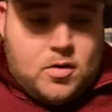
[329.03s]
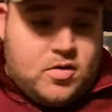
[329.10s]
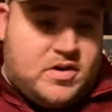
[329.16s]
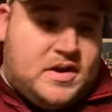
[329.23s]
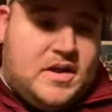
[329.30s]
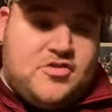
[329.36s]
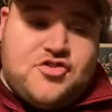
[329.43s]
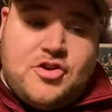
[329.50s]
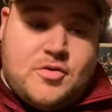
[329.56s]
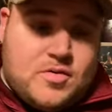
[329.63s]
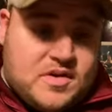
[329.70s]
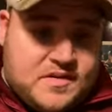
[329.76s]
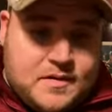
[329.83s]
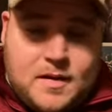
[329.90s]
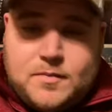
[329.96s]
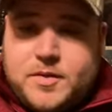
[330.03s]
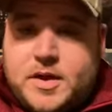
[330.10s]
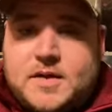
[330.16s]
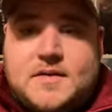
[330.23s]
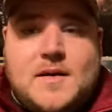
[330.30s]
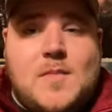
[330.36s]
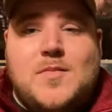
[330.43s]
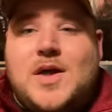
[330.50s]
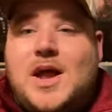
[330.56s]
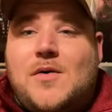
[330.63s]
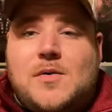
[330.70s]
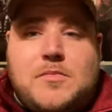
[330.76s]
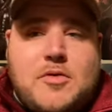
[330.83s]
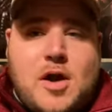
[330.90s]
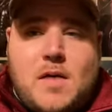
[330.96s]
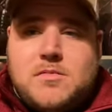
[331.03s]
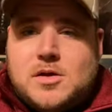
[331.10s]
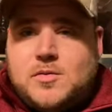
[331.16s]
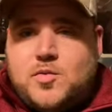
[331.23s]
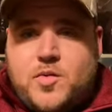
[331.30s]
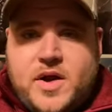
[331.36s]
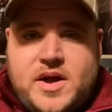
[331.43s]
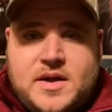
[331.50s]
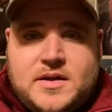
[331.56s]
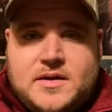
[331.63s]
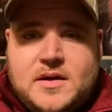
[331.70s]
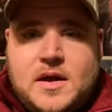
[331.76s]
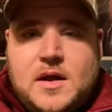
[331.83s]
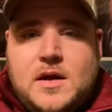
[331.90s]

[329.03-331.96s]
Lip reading: digital or something that I would probably rent